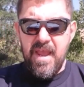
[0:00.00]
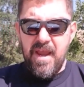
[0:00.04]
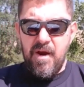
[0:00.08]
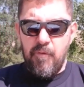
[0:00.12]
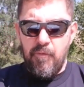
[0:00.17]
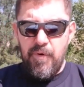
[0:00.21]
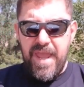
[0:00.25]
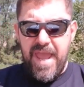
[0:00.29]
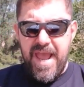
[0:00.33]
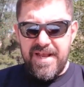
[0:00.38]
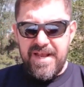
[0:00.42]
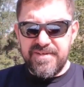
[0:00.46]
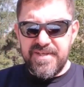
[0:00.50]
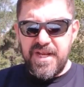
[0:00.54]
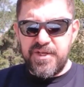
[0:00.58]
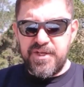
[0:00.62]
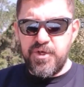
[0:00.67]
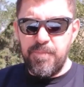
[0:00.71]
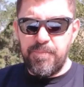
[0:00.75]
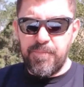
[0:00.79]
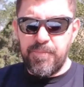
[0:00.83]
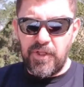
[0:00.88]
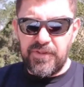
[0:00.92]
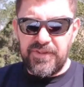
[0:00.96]
We ask that you
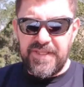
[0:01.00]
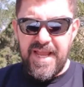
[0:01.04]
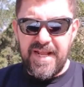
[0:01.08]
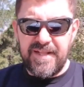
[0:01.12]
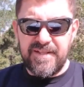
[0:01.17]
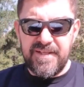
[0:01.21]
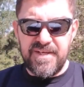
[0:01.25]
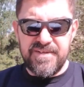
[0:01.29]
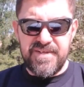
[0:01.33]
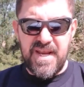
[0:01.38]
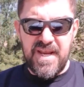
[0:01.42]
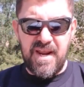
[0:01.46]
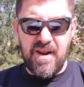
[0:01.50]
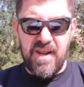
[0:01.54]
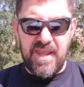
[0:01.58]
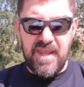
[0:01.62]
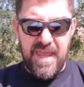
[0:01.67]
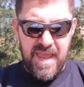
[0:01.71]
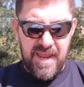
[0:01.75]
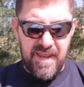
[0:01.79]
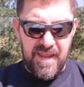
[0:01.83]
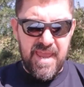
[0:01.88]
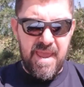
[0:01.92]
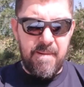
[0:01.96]
protect us and,
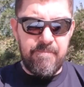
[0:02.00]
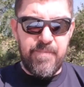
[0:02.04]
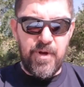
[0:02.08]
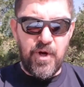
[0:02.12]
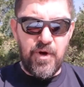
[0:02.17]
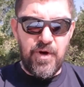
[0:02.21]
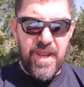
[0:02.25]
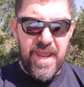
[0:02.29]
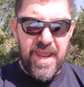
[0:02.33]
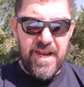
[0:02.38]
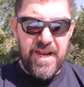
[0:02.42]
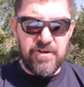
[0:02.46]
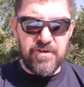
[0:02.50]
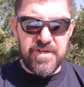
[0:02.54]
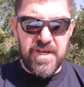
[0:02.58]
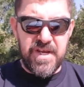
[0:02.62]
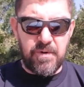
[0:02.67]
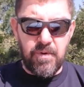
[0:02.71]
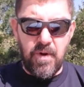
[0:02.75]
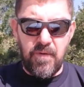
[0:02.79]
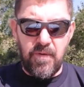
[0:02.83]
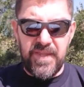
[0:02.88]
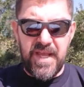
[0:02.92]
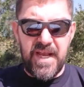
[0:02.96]
and camp your angels
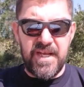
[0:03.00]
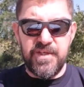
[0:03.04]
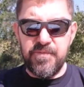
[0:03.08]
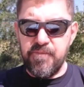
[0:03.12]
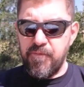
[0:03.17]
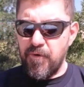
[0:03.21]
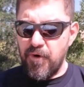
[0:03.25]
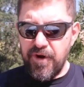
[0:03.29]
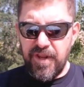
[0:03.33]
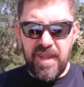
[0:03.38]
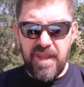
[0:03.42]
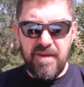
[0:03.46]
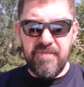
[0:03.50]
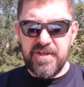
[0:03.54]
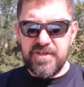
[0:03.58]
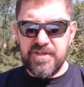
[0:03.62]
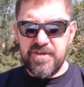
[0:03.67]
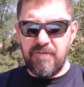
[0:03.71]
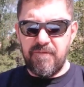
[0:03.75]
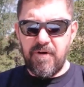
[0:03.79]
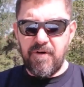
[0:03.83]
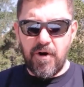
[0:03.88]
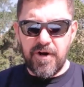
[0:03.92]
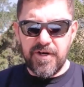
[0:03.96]
around us, forgive us
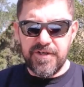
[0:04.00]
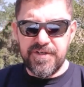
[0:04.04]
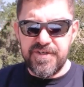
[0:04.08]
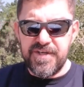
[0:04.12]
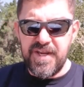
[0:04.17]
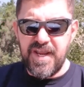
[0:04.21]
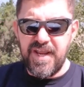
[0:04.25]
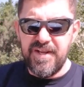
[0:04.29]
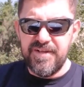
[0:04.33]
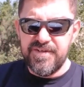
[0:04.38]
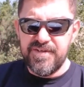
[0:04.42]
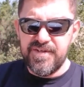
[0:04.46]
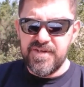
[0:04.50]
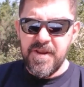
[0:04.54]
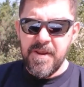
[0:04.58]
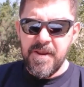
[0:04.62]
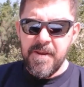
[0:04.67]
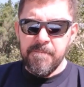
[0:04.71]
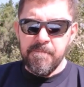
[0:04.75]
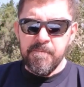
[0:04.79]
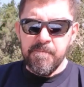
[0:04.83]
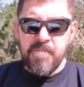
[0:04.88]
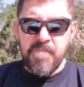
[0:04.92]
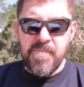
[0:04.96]
of our sins
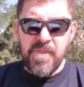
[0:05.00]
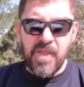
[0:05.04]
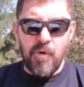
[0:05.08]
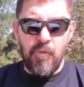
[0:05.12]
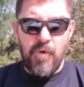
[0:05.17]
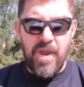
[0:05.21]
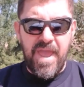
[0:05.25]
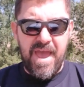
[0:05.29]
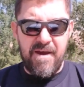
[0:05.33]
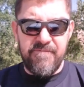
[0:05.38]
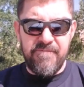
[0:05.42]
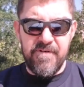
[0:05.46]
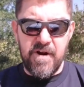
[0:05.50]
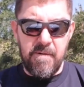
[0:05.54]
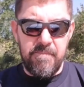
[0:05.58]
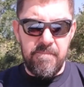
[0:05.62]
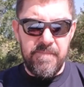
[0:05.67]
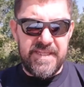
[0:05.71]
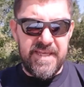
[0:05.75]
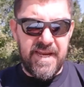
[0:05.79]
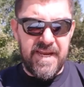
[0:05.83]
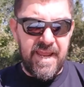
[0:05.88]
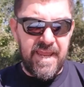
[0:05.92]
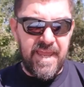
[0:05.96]
we have
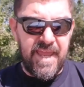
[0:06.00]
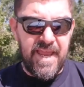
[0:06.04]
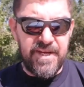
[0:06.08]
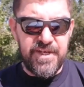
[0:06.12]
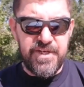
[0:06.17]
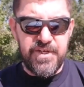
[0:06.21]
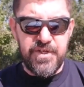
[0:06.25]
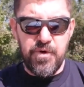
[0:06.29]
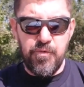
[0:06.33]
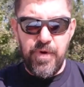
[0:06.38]
committed against you.